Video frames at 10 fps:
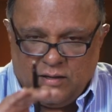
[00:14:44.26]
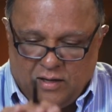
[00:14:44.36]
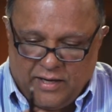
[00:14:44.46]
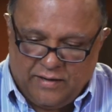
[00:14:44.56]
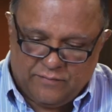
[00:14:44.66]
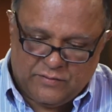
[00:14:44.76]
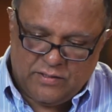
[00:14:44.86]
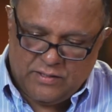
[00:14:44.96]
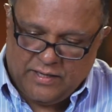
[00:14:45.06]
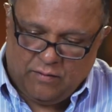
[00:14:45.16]
I have
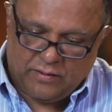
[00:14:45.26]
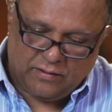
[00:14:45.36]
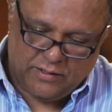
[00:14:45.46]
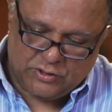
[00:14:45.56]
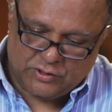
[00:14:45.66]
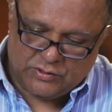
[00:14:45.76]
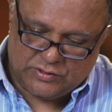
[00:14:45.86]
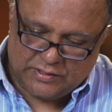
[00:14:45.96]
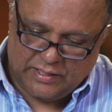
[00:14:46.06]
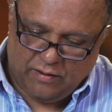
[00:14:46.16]
done calculations
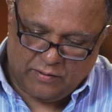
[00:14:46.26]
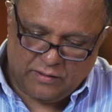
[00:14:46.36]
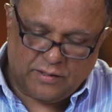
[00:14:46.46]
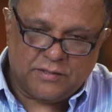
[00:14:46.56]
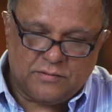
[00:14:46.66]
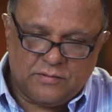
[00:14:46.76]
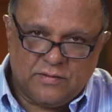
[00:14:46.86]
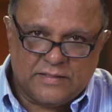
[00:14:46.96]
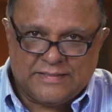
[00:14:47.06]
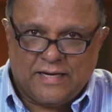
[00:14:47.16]
to calculate
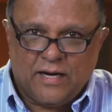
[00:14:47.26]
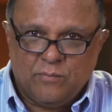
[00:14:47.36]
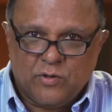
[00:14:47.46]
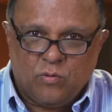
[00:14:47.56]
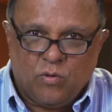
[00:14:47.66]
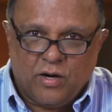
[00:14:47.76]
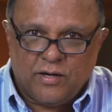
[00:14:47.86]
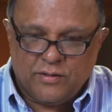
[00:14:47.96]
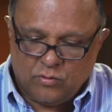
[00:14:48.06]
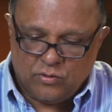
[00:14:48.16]
the time
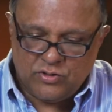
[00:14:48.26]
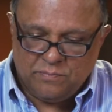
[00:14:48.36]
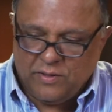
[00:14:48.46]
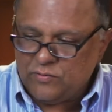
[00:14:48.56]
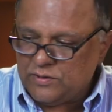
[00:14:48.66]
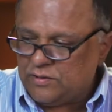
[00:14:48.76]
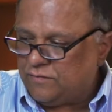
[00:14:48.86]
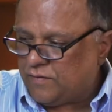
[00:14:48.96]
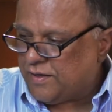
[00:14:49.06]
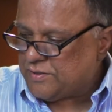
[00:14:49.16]
required in order to melt
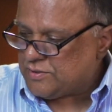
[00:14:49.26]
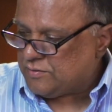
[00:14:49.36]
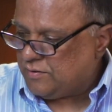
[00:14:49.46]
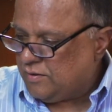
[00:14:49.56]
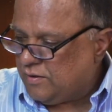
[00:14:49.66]
enough ice.